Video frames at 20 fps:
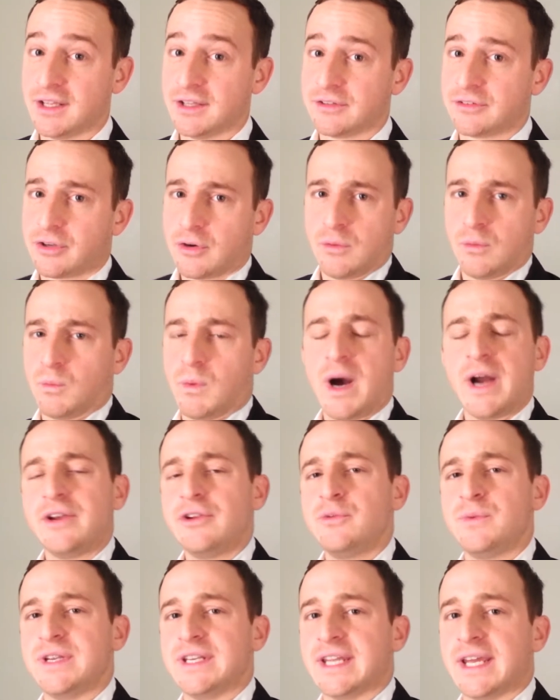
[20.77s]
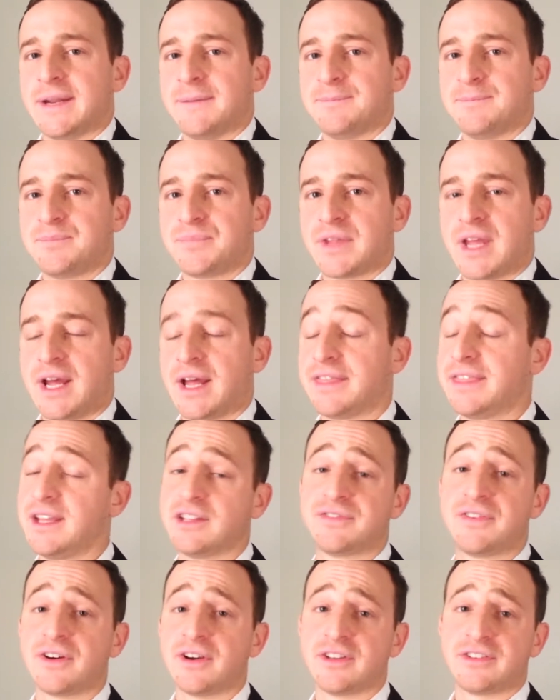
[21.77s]
So why do we date? I think
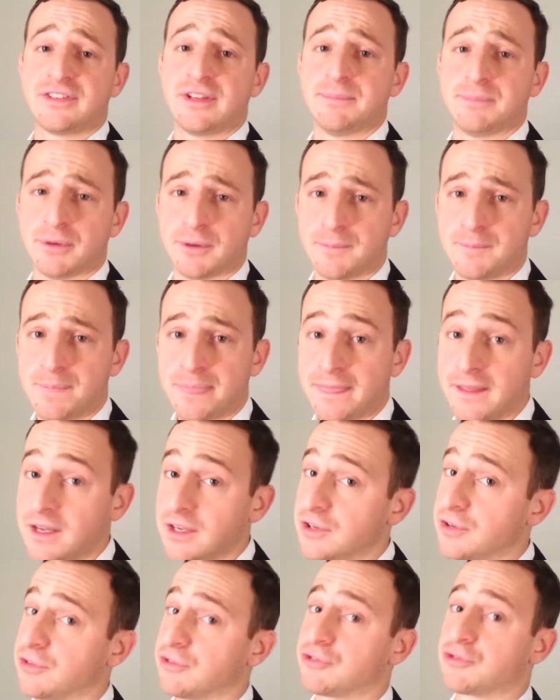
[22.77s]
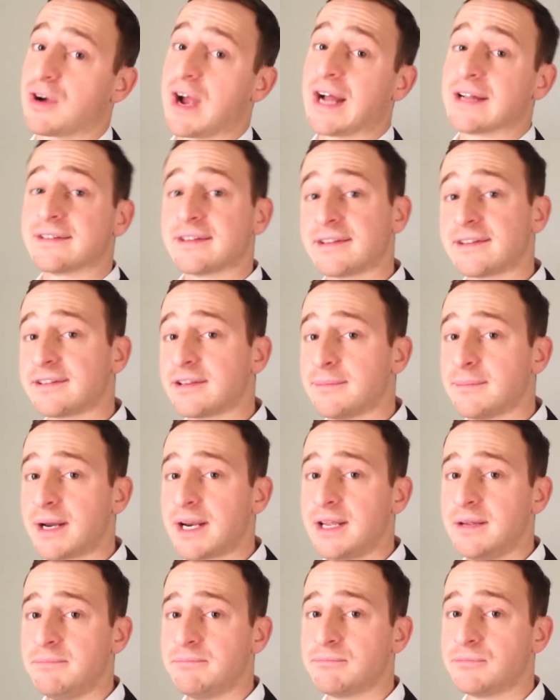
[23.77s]
it's very simple. You're attracted to
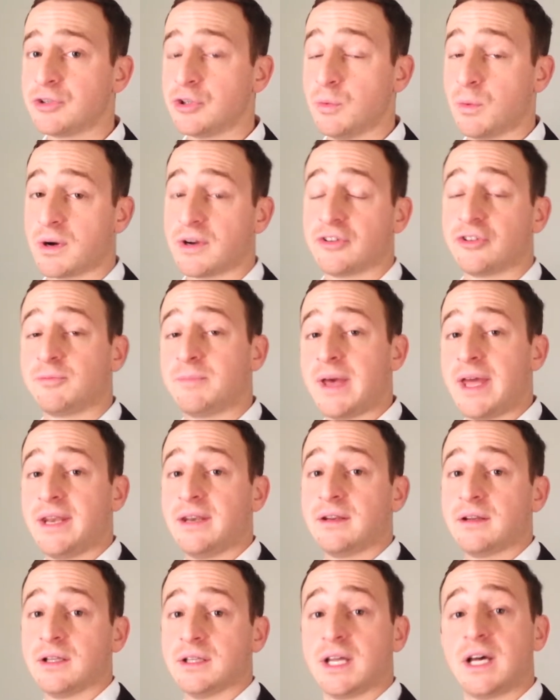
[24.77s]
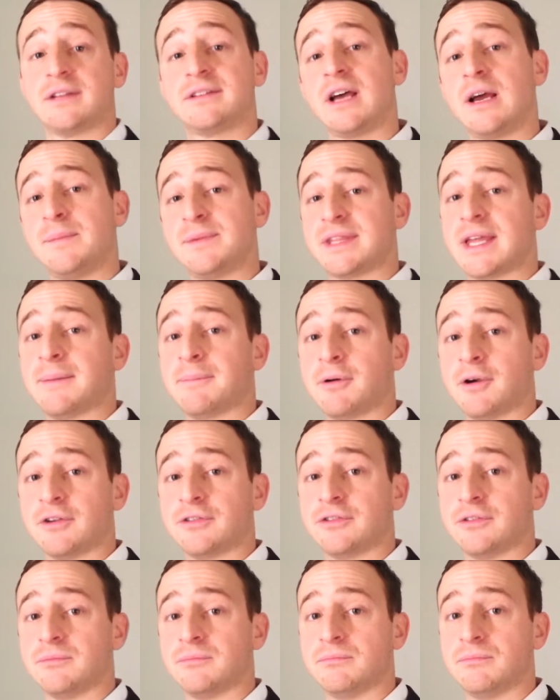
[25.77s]
somebody, you want to spend a lot of time with that
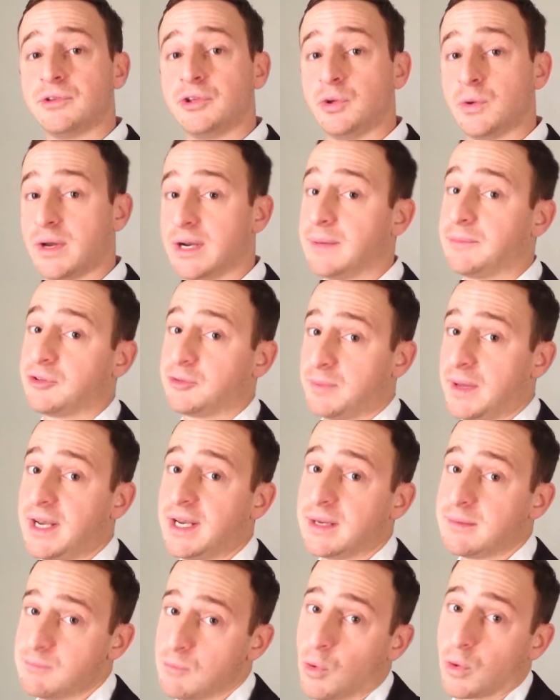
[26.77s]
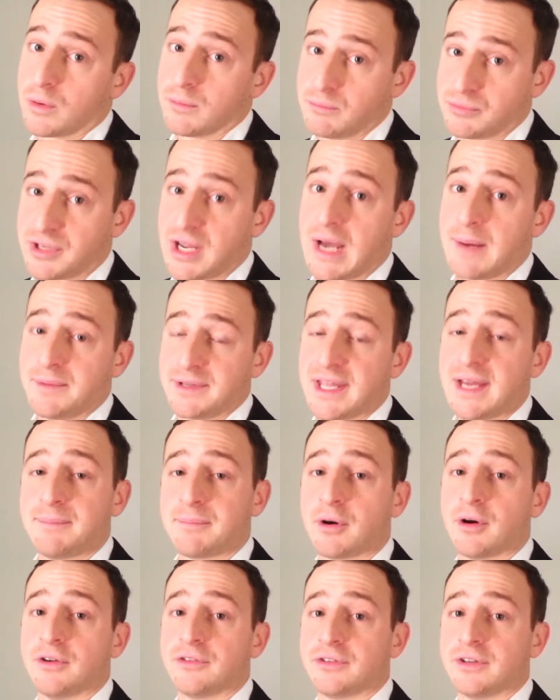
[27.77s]
person. You end up spending more time with
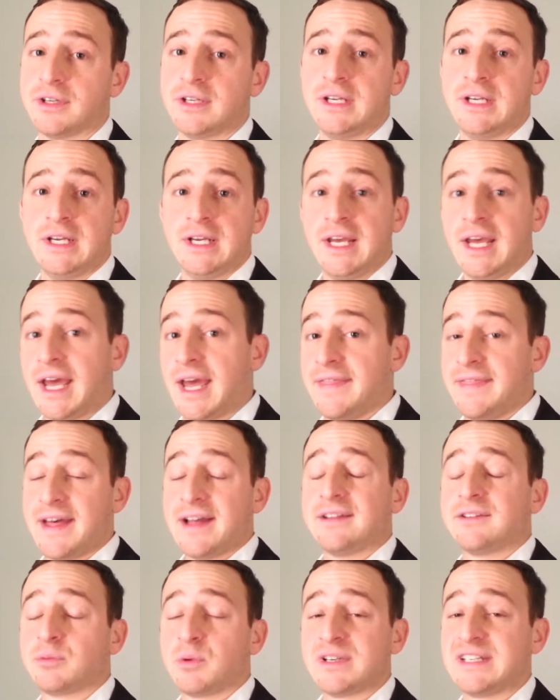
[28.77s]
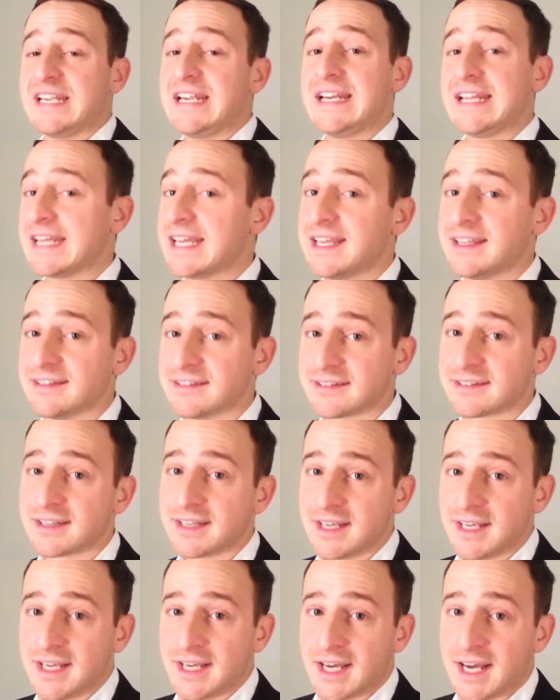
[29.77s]
that person, and that's what dating is.
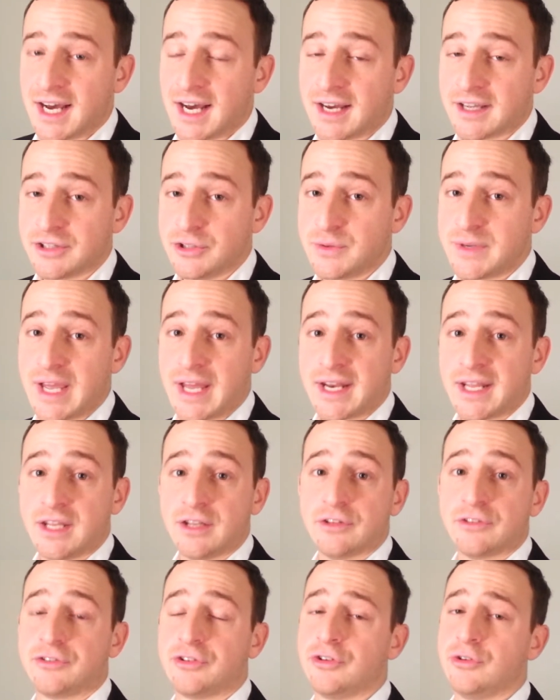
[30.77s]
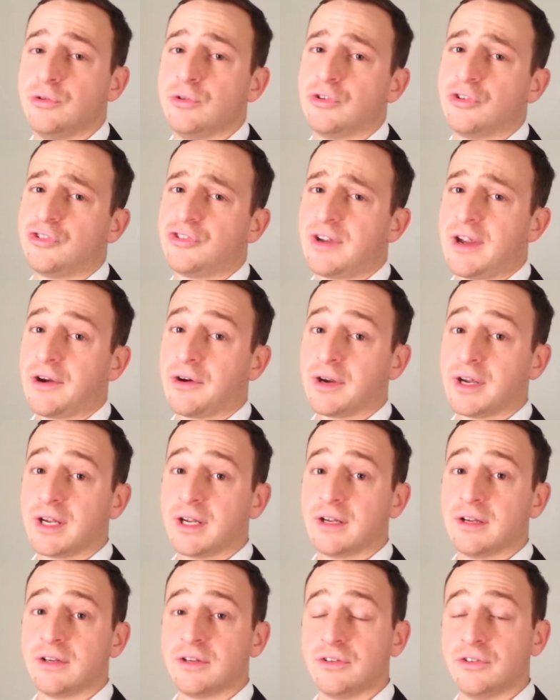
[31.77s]
You get into
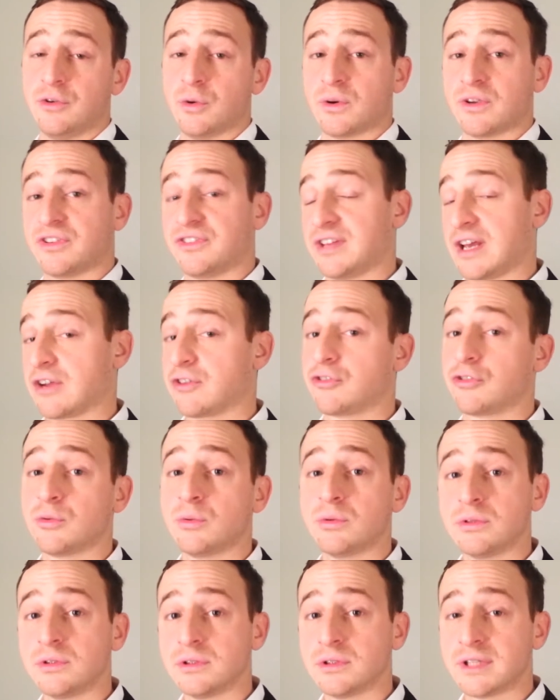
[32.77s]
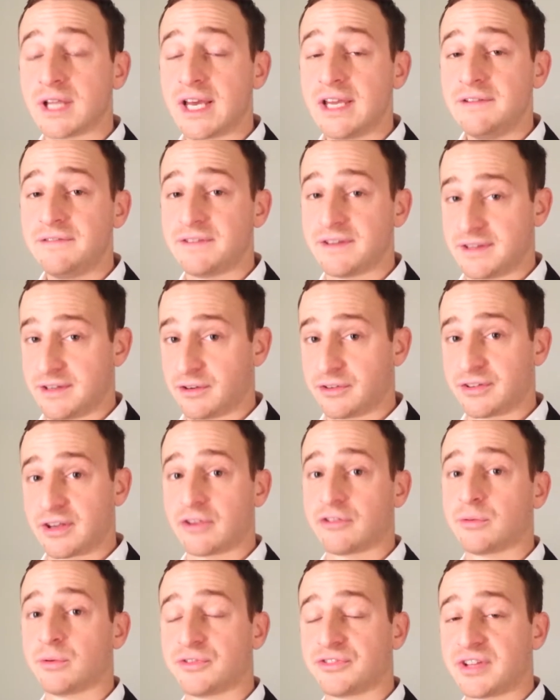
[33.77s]
sharing your sexual life and your
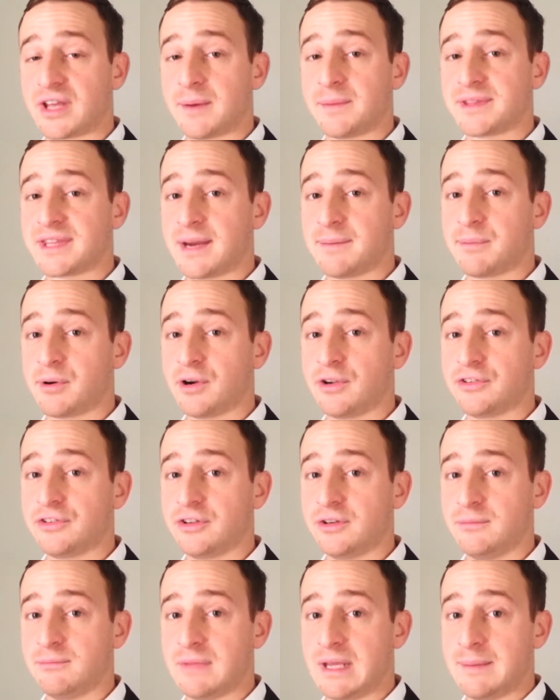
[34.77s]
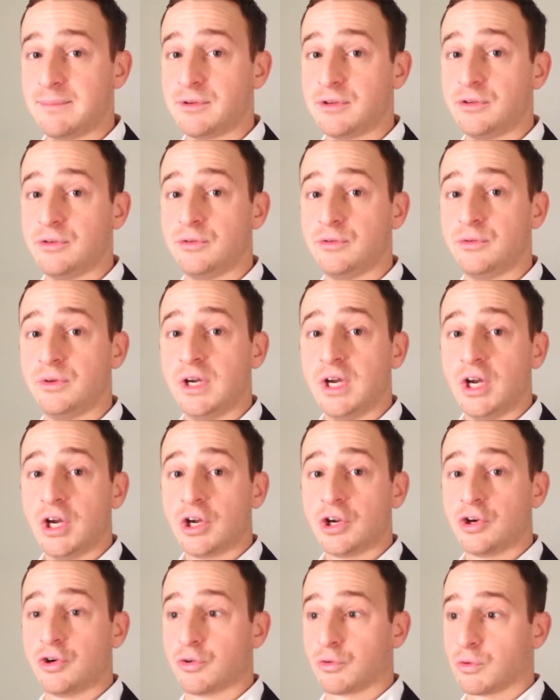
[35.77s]
sexual side with that person. Maybe you
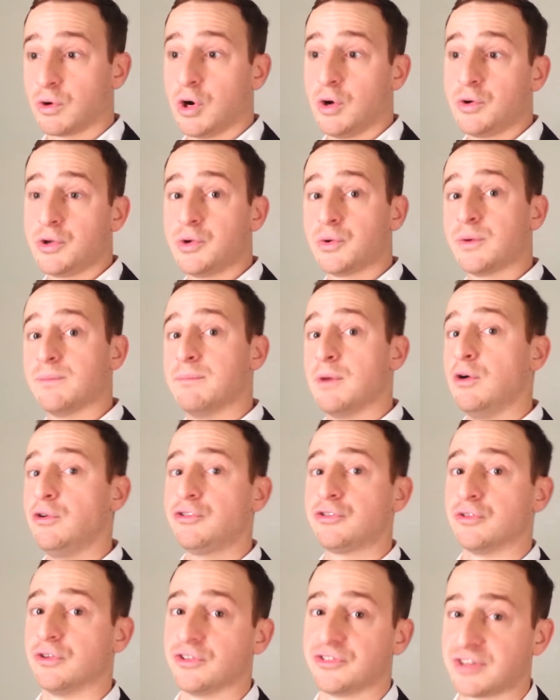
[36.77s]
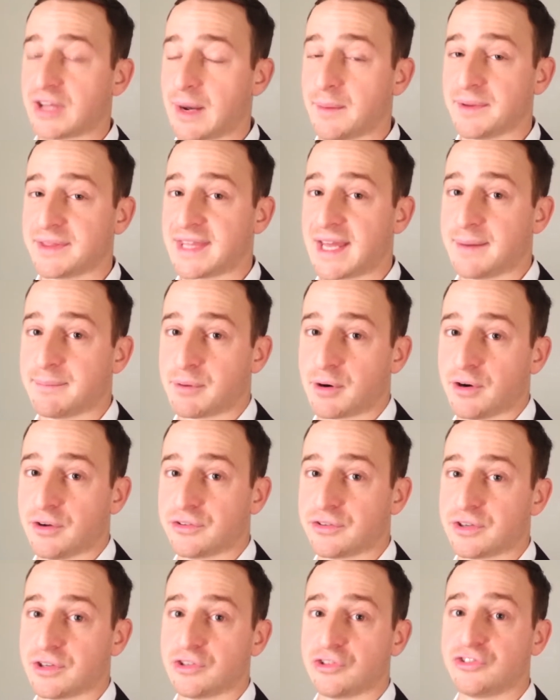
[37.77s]
grow your emotional side with that
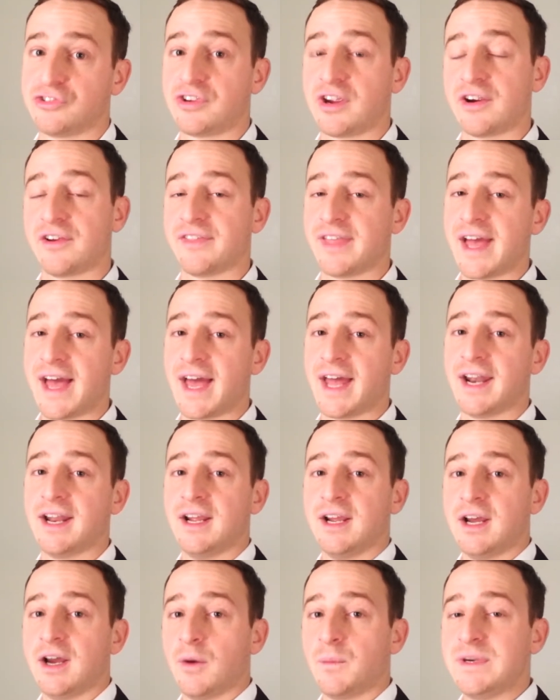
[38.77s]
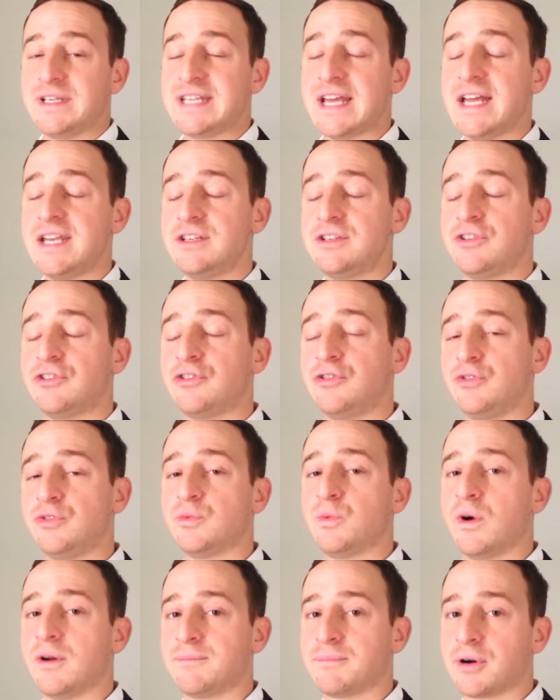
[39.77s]
person and share that. We tend to
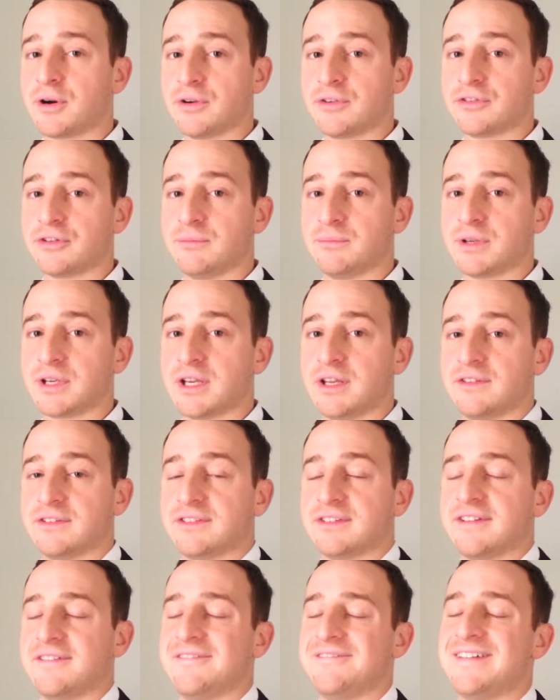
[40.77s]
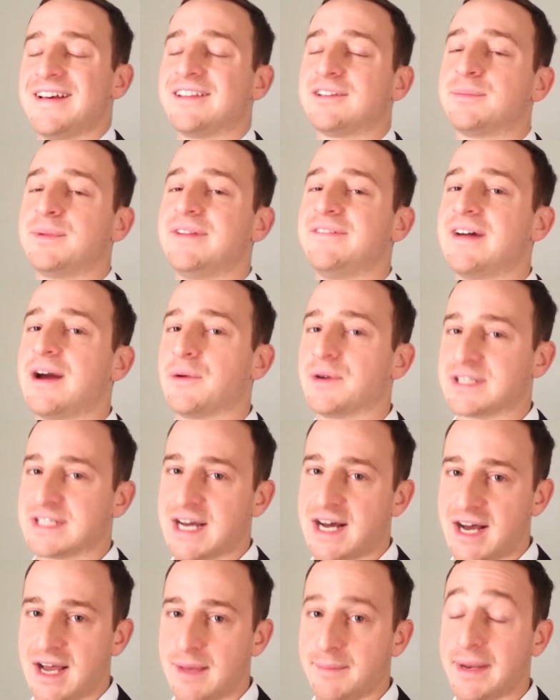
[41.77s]
choose one person because it's an investment of our
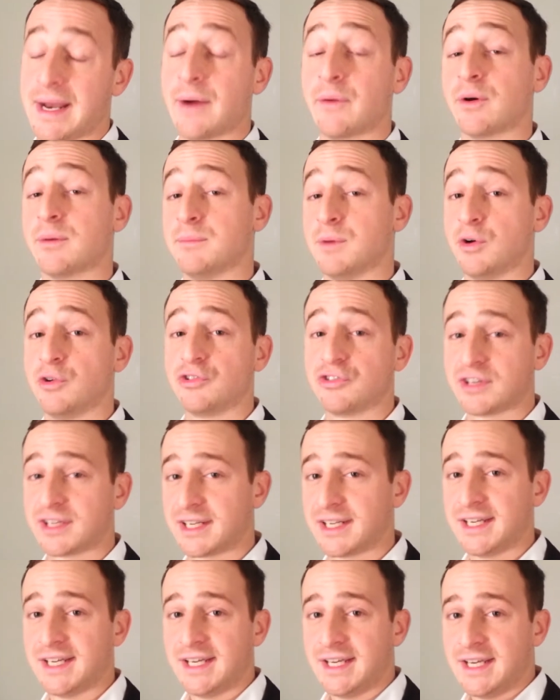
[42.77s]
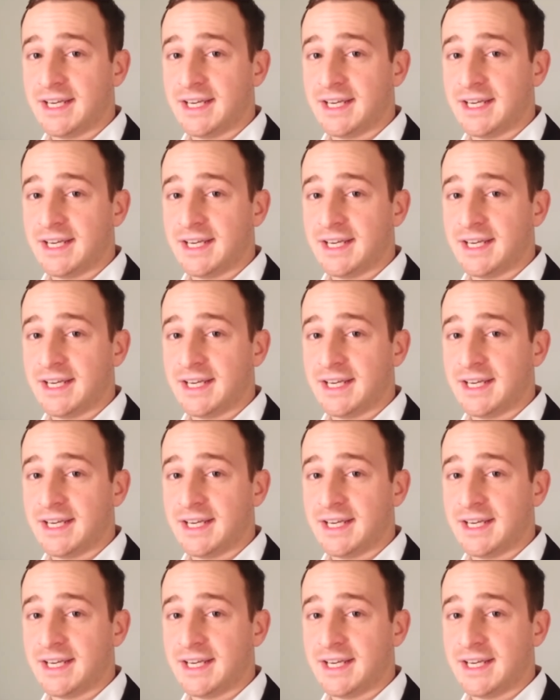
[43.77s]
time and our emotion.